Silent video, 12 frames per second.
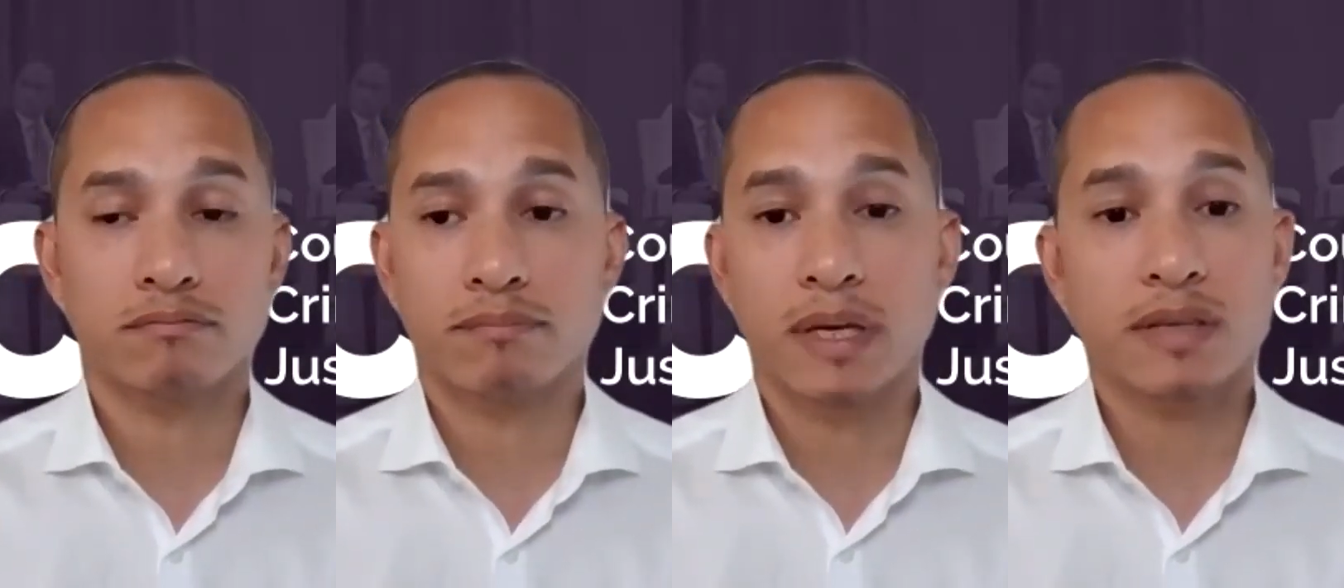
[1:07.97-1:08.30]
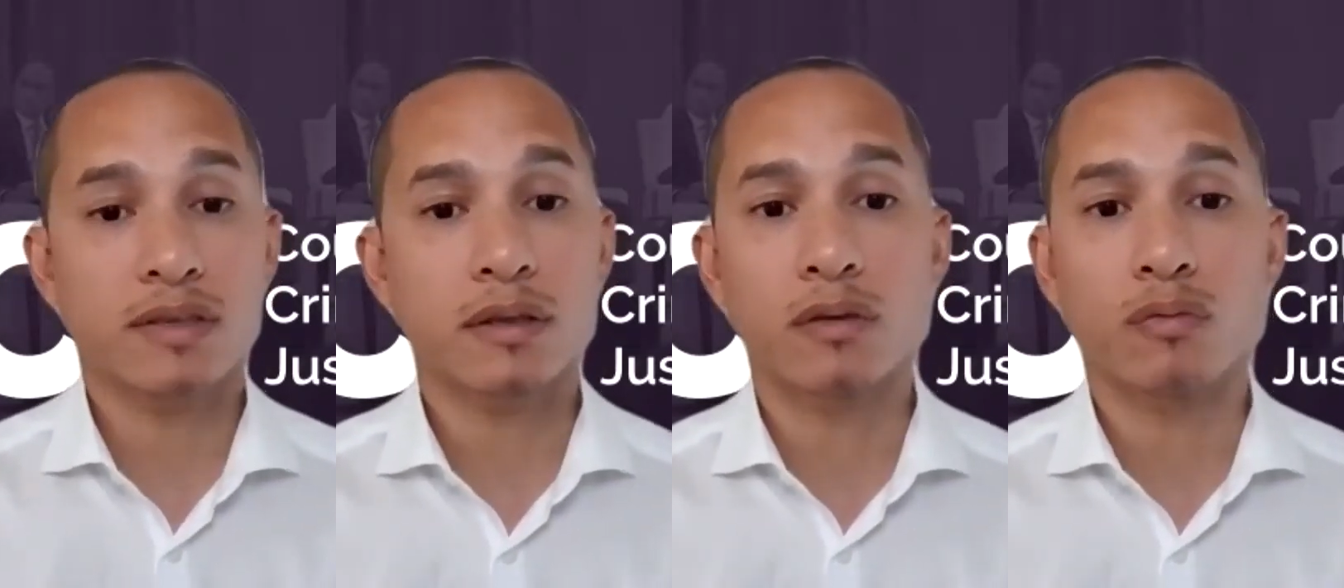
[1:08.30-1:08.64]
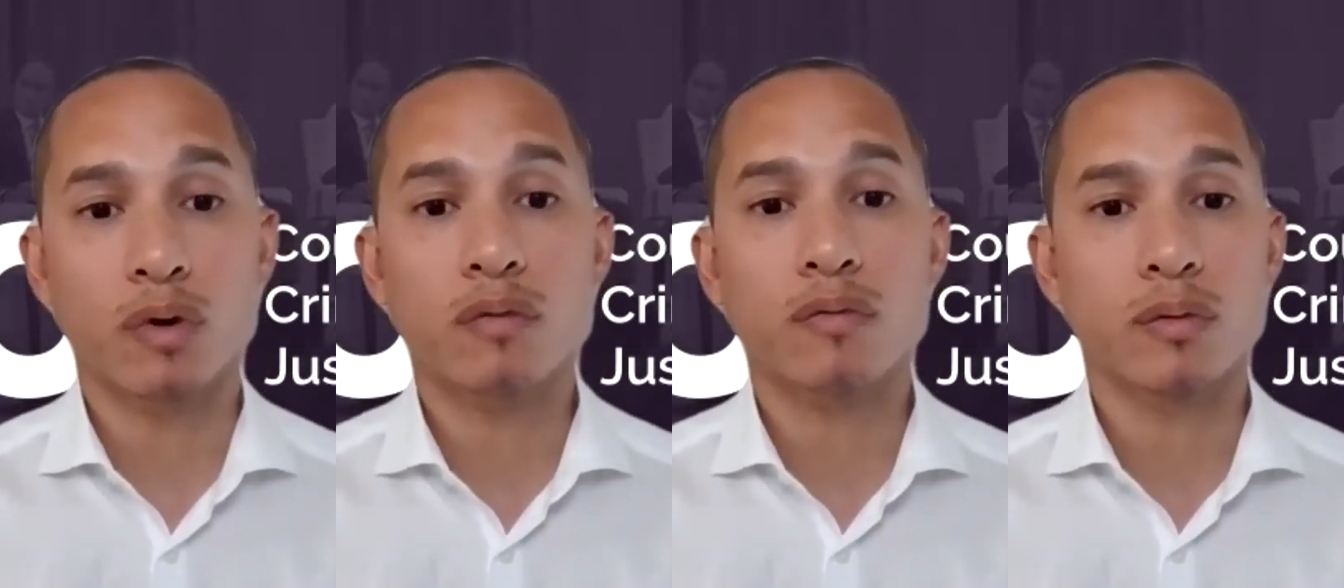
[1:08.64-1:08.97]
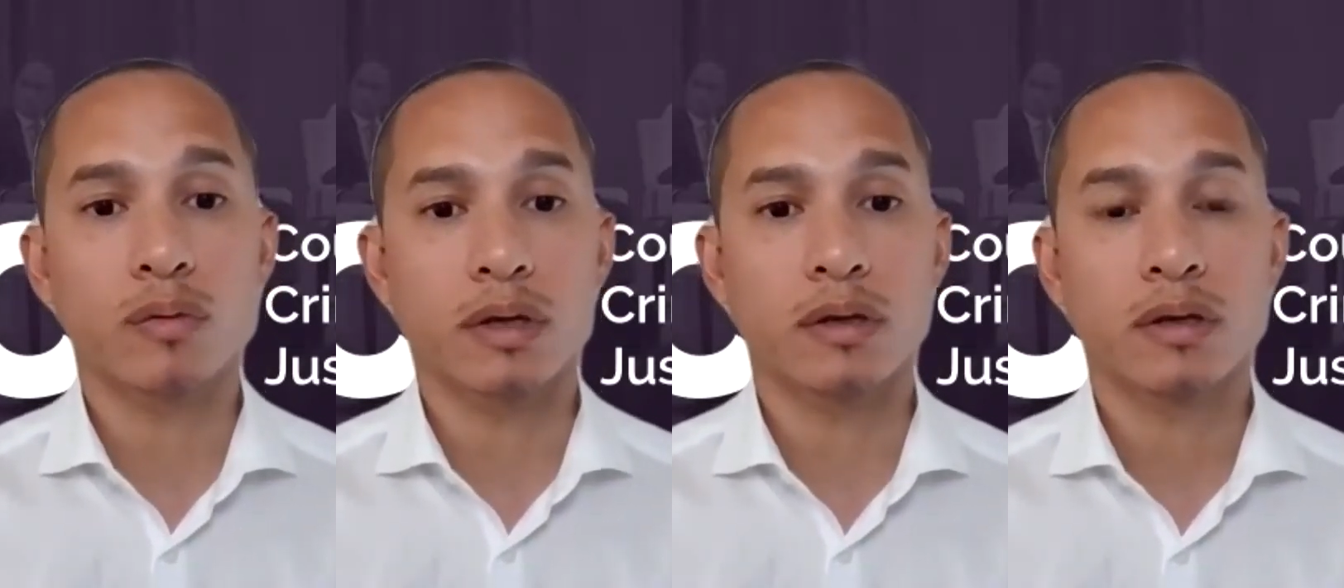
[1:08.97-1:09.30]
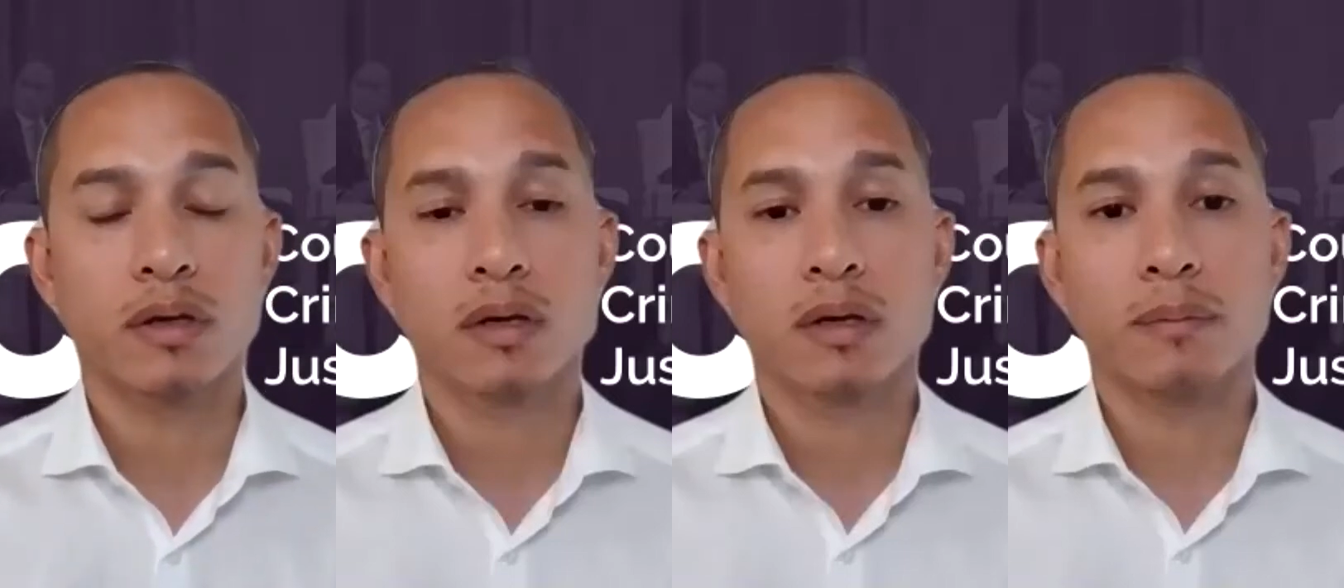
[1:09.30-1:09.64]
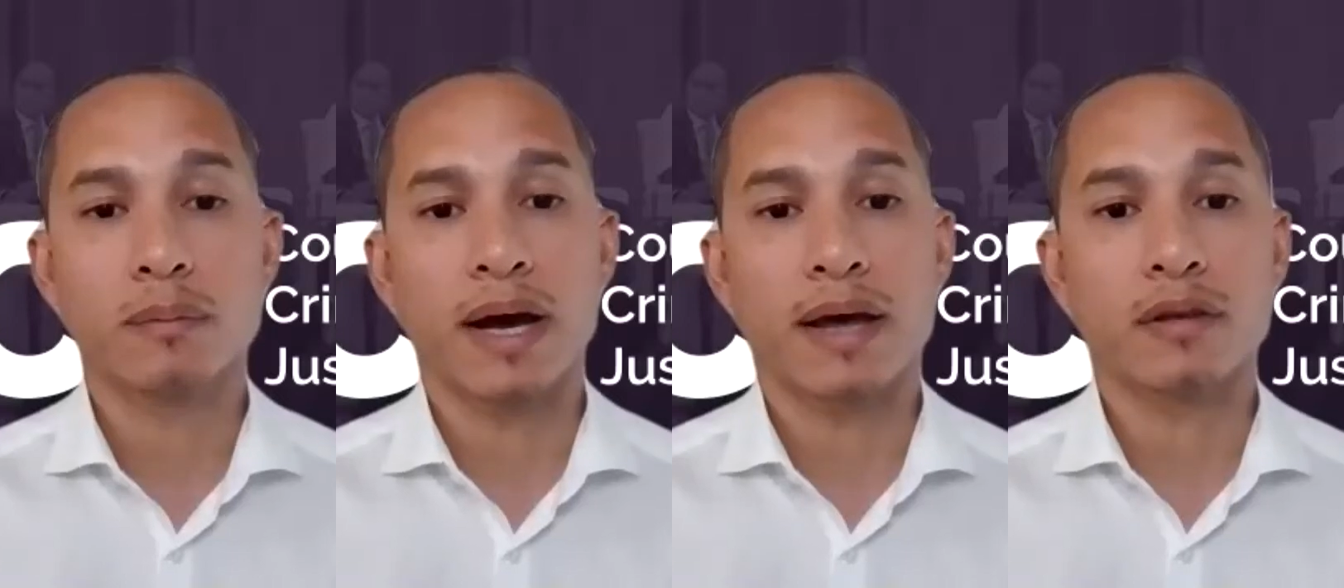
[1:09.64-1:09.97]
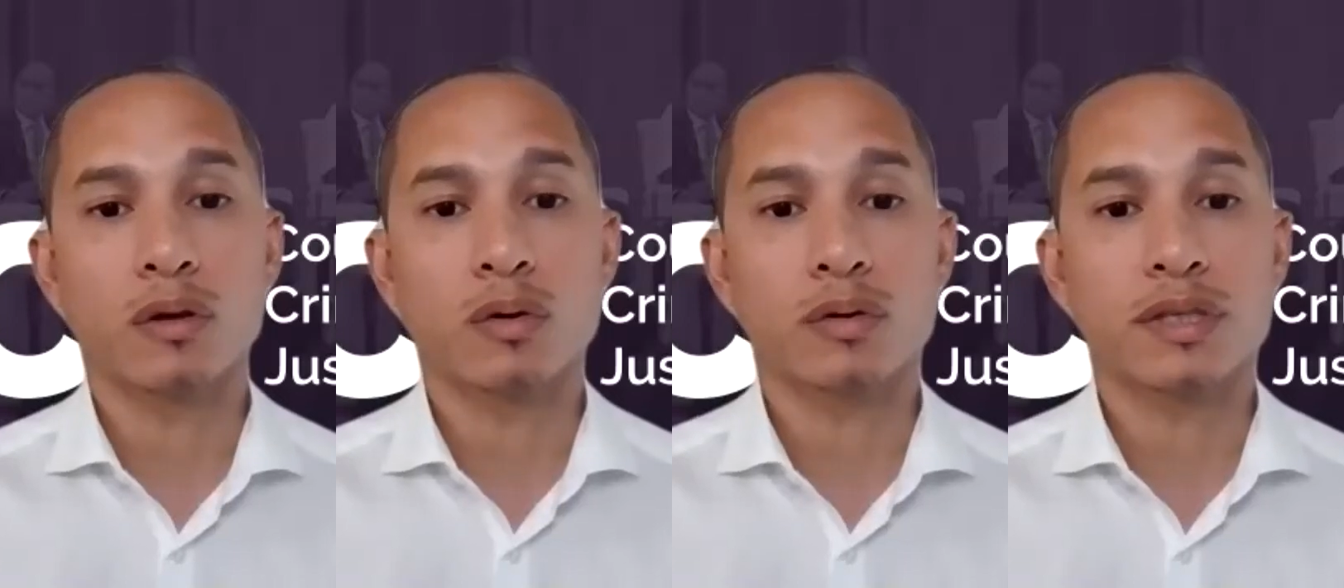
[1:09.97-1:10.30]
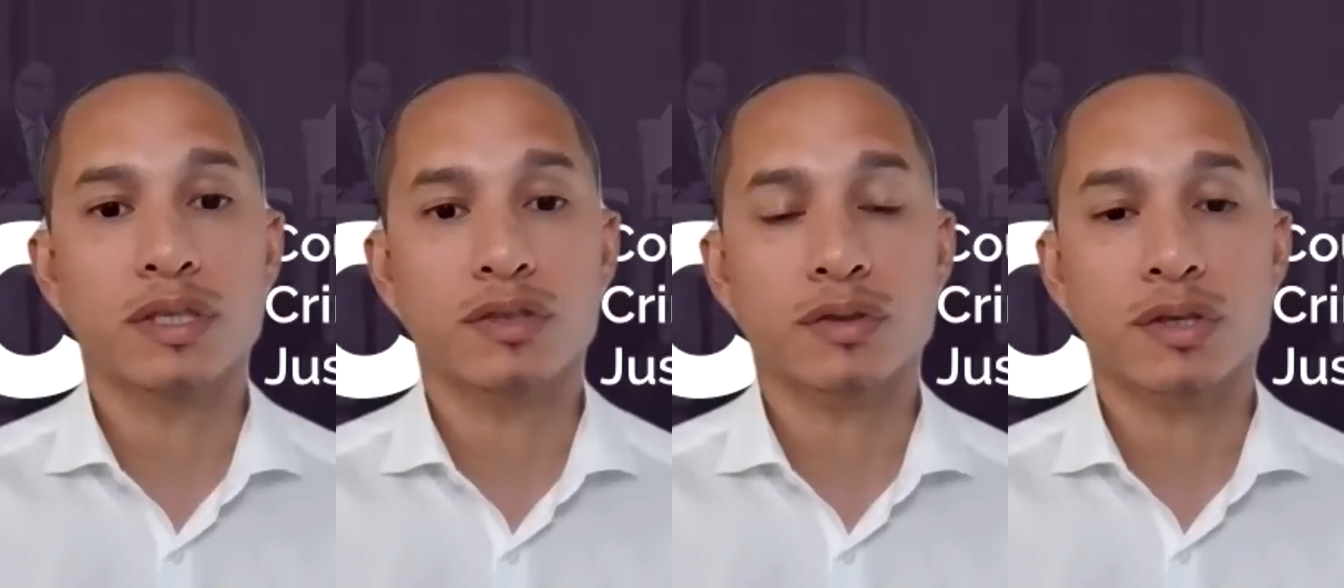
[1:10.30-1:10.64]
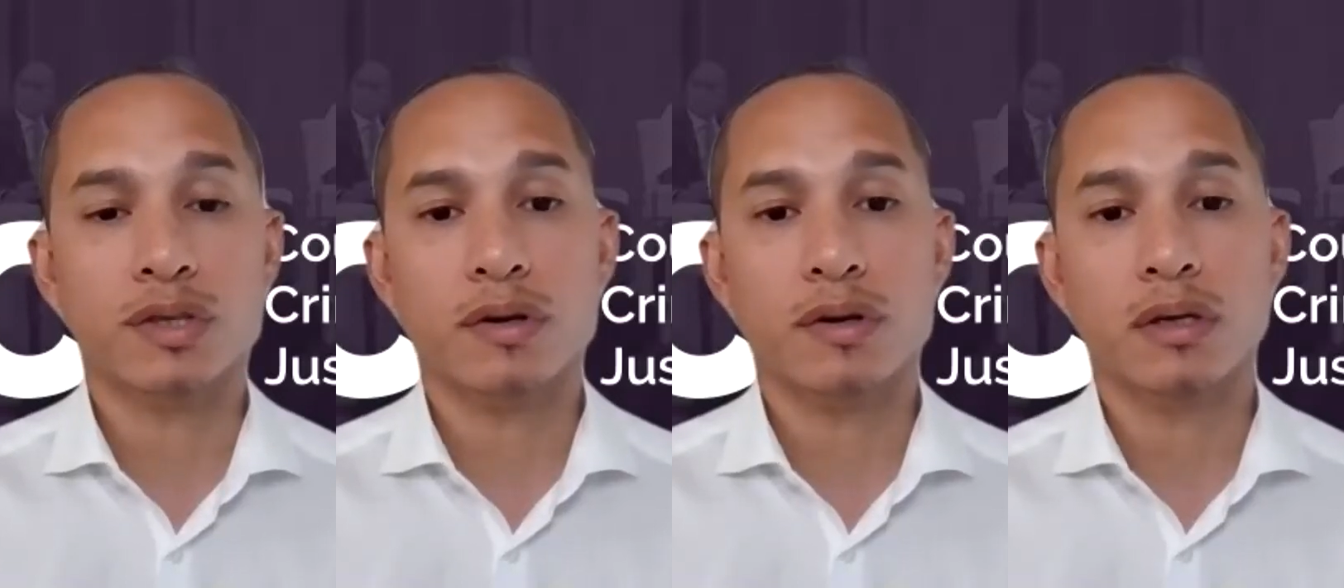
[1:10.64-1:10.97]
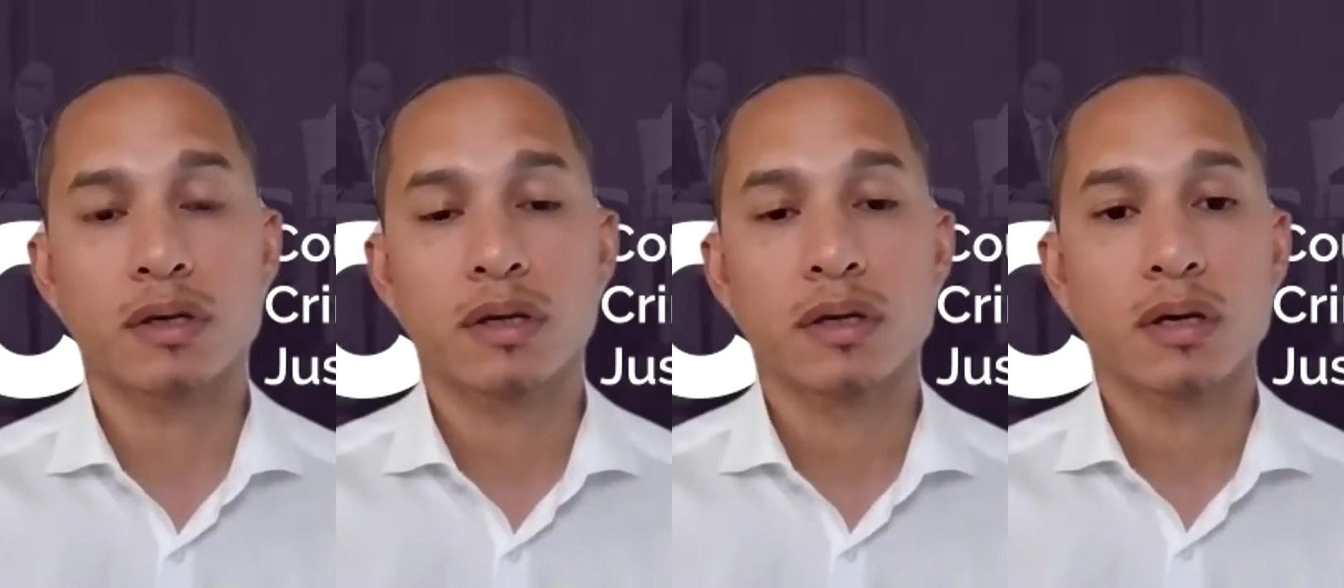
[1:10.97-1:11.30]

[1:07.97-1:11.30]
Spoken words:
basically railroaded by the local district attorney,